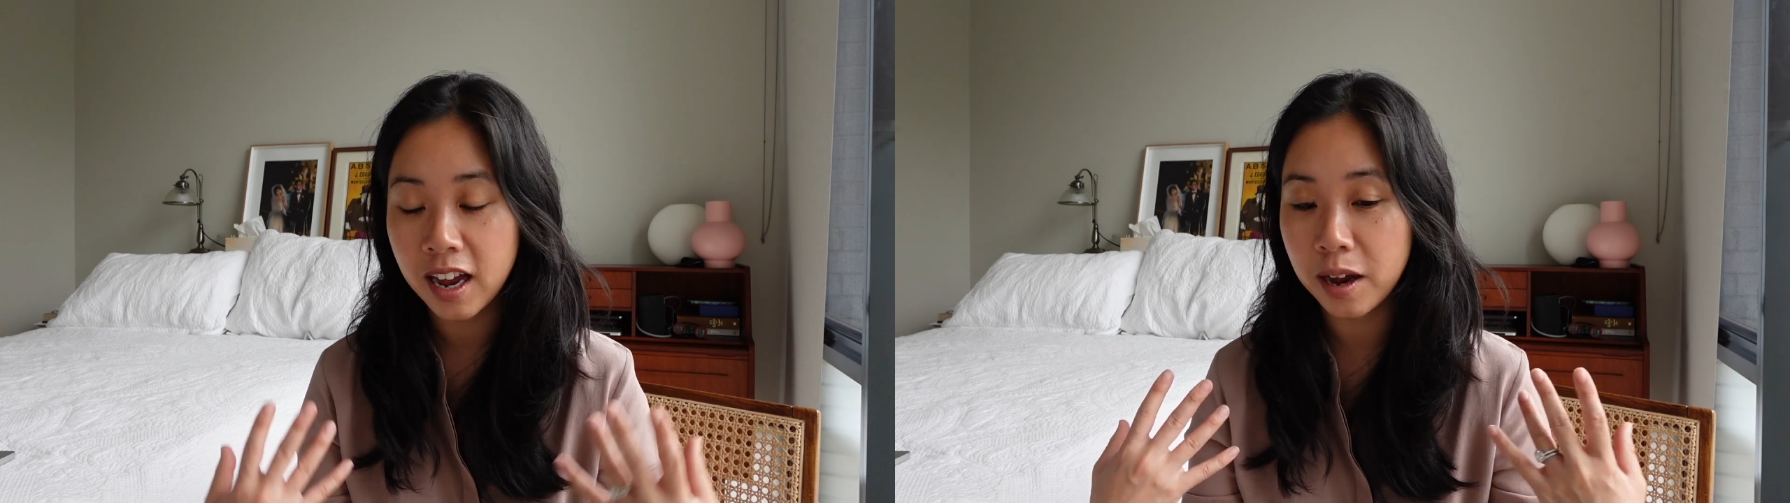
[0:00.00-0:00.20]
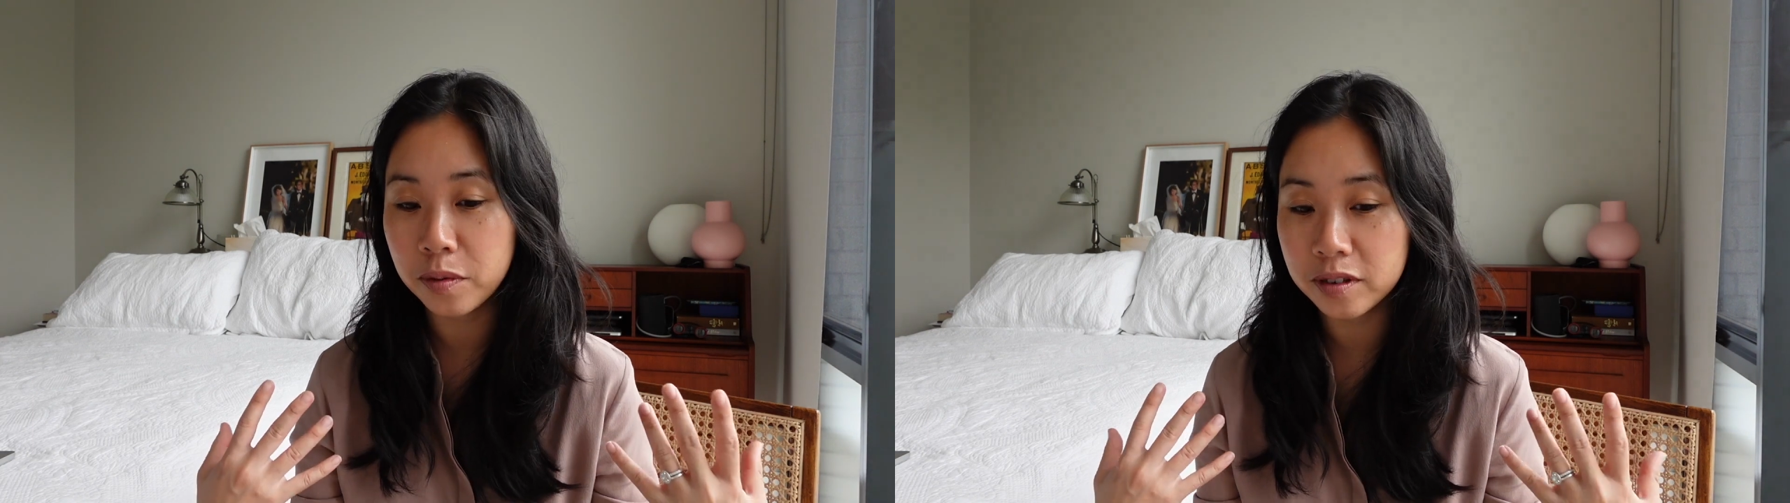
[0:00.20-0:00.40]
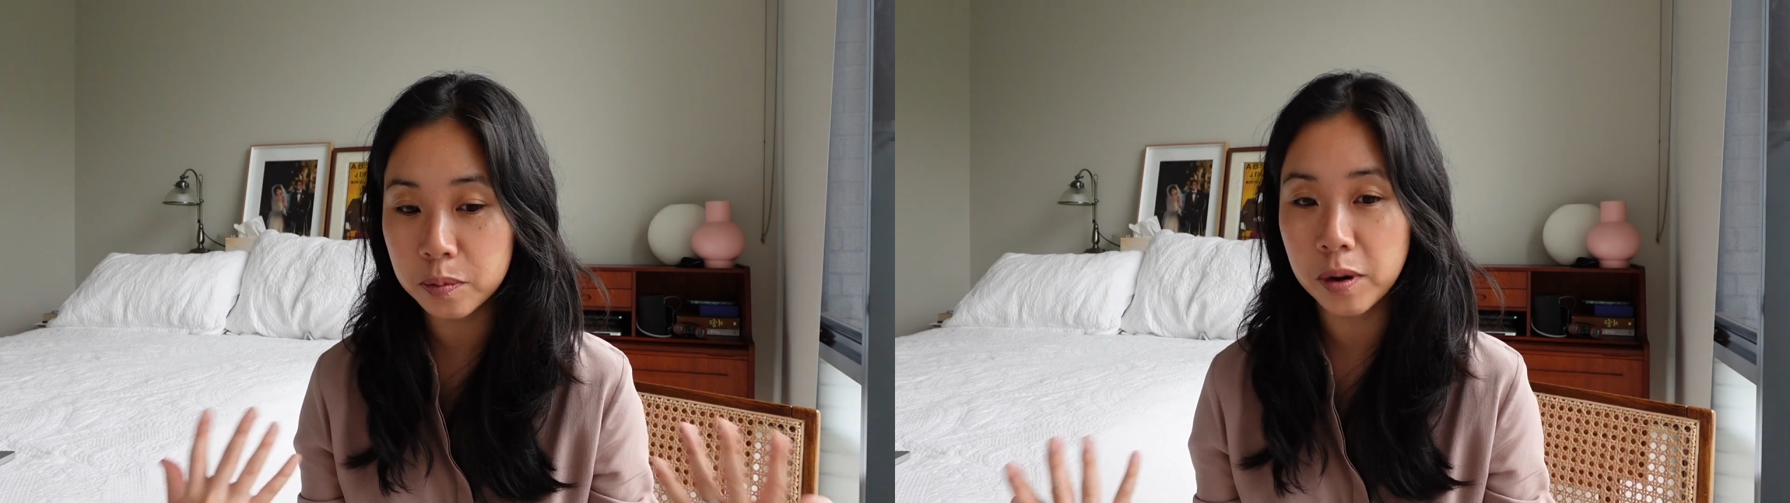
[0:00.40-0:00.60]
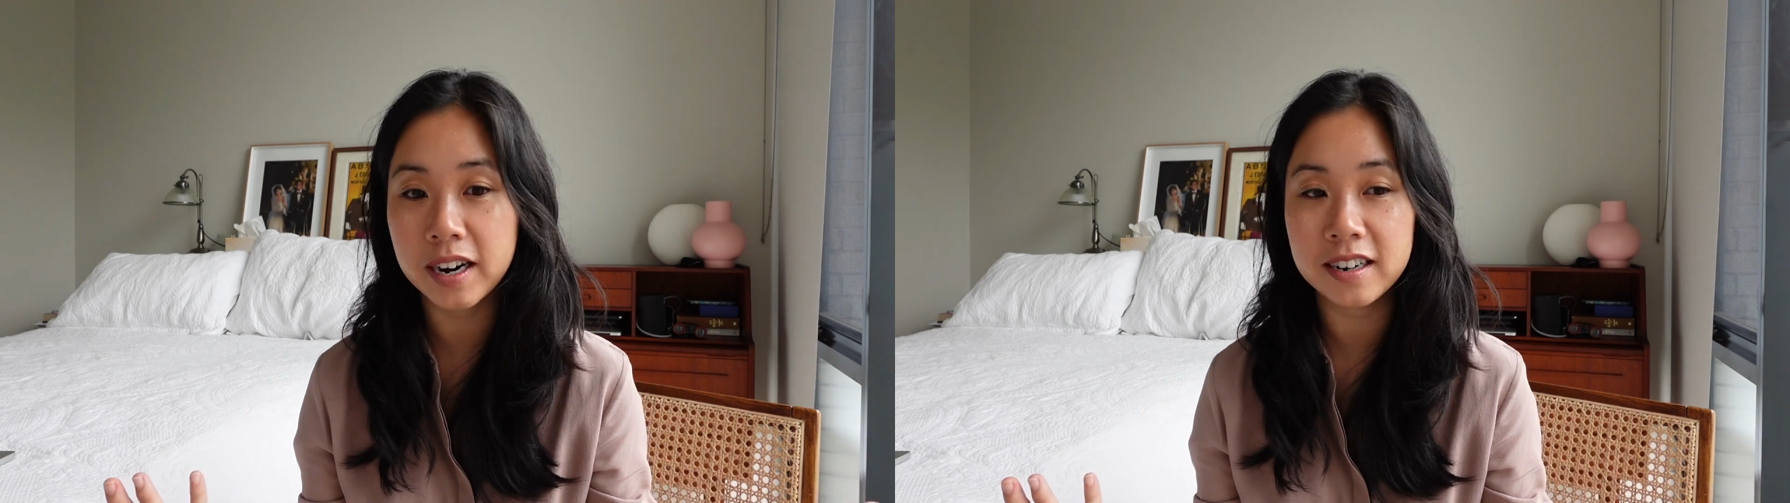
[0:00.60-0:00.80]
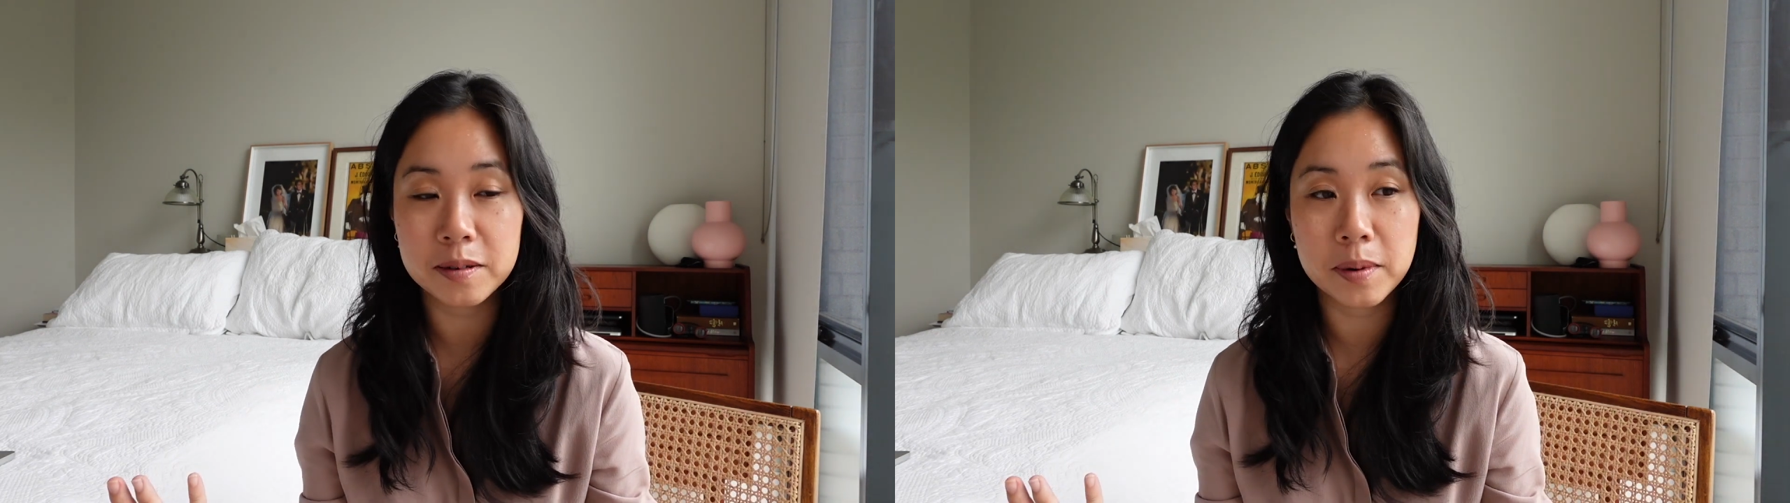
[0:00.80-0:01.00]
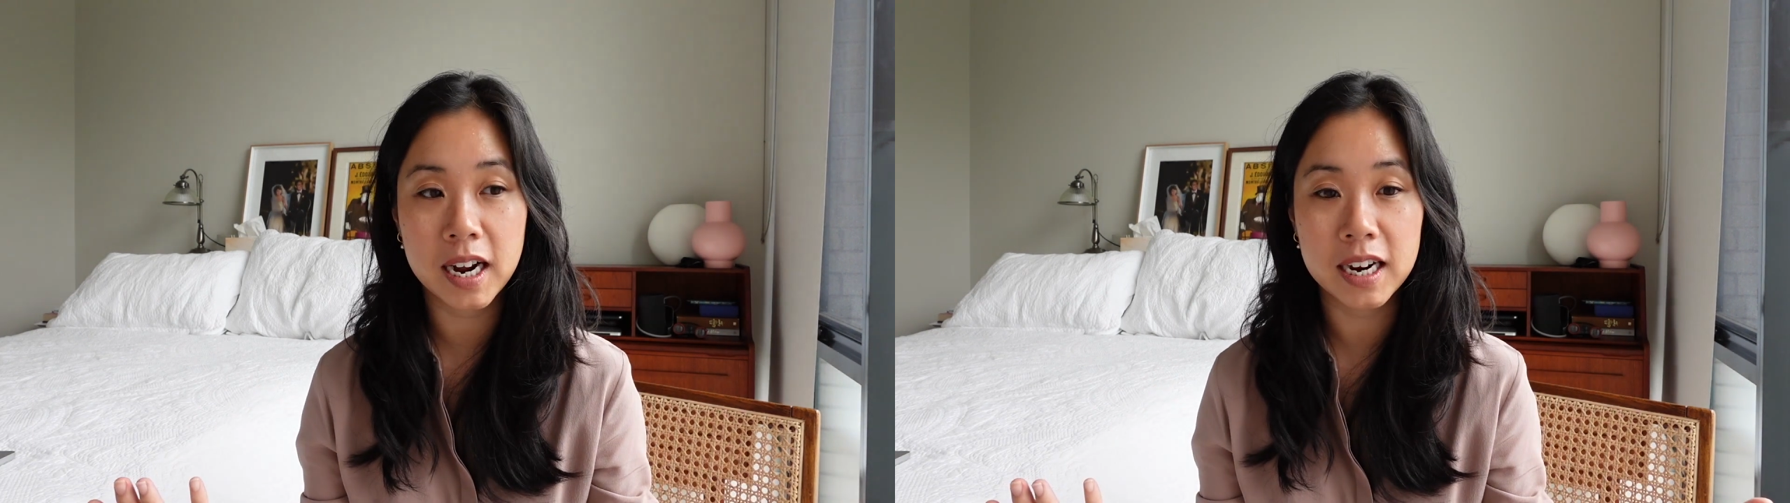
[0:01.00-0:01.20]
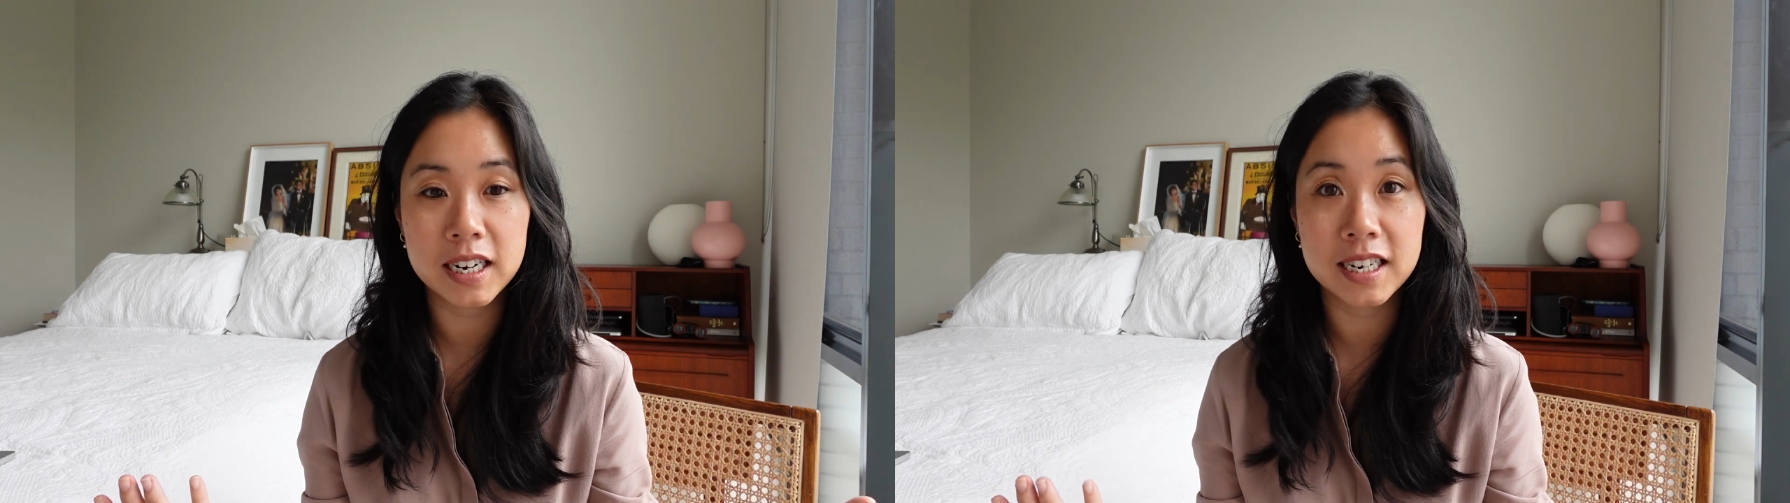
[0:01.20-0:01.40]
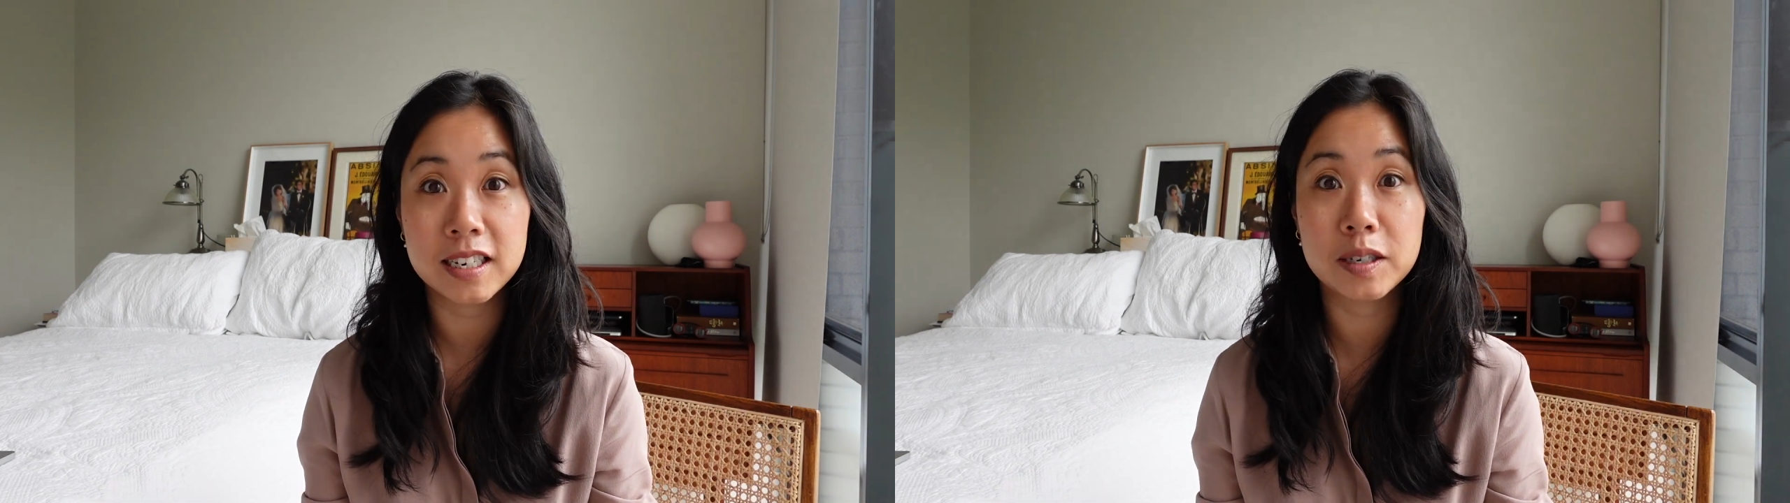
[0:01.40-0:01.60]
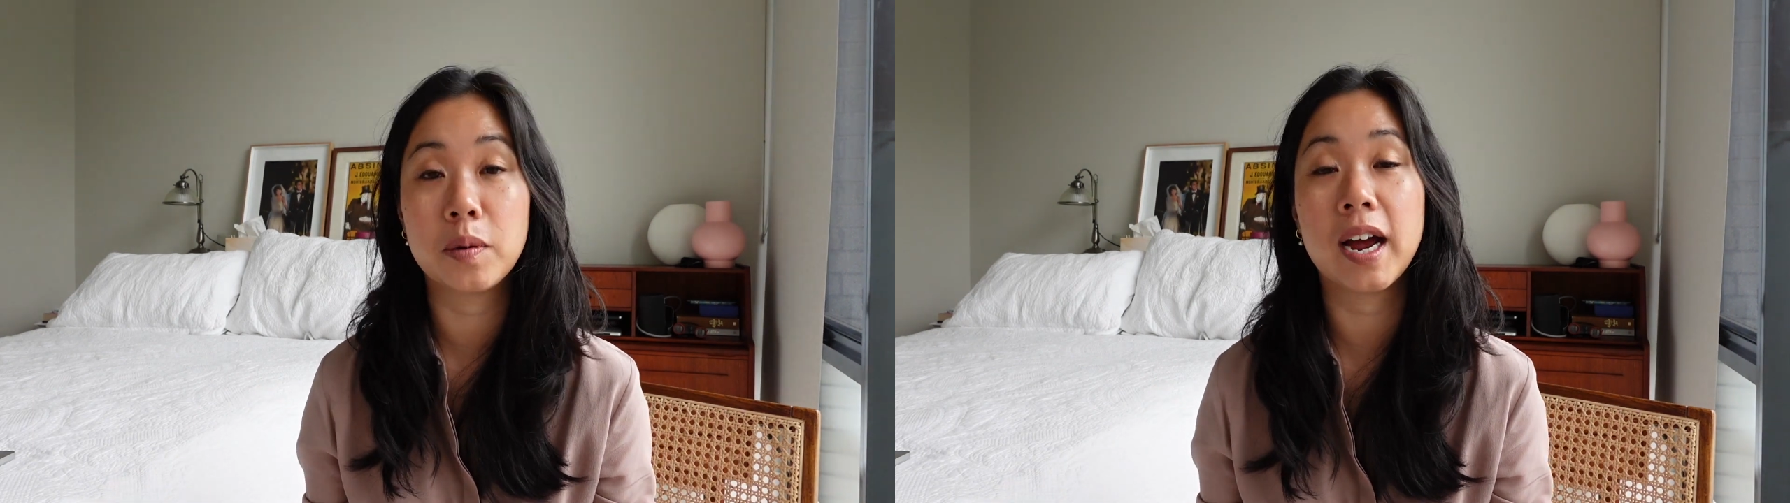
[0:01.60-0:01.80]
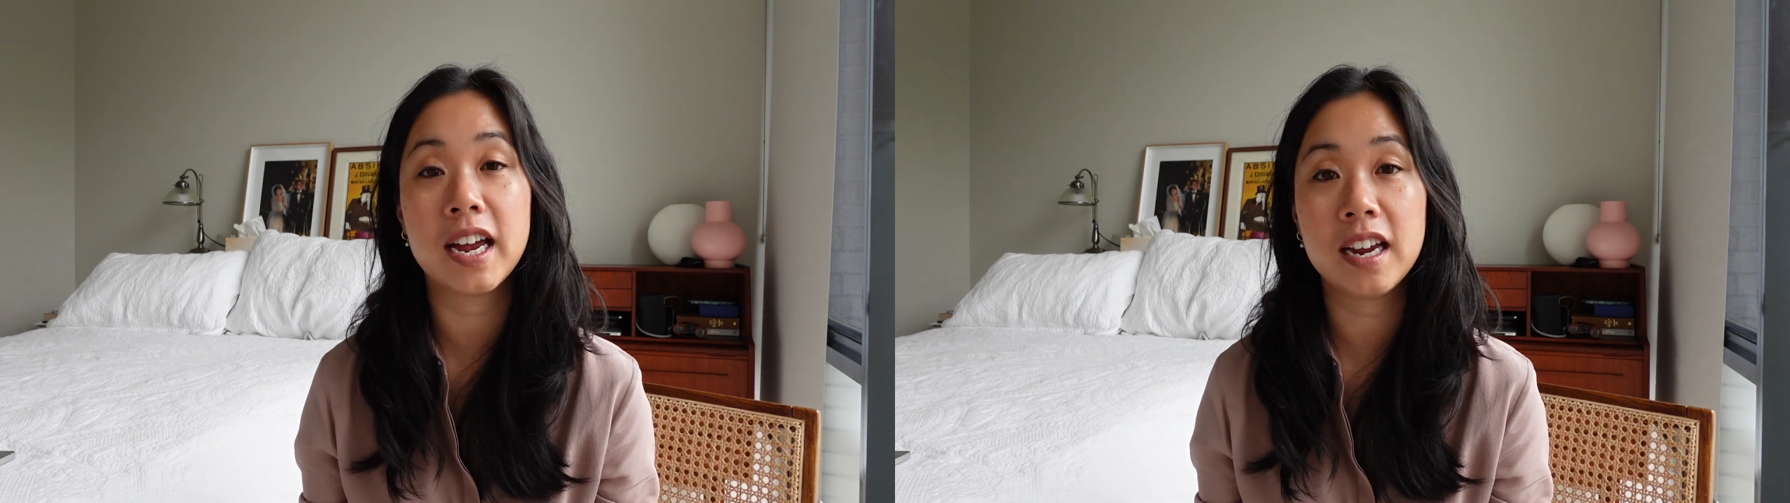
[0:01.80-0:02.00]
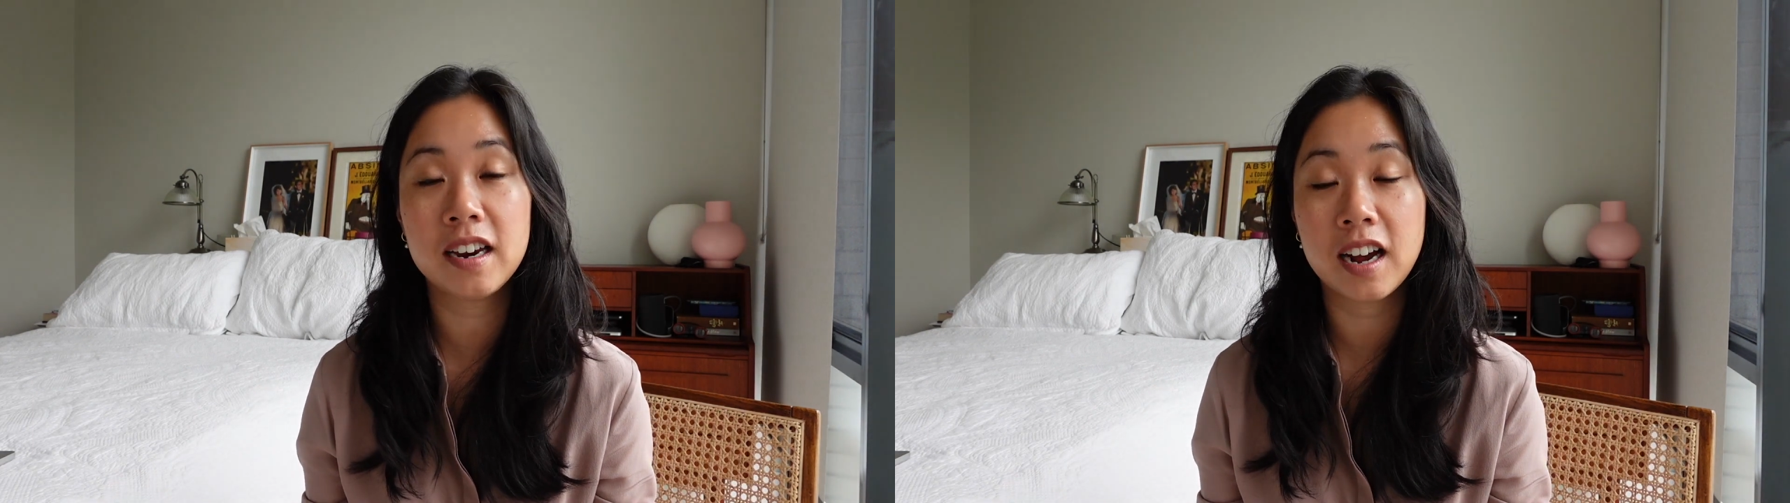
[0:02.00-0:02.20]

and what's springing to mind is suede.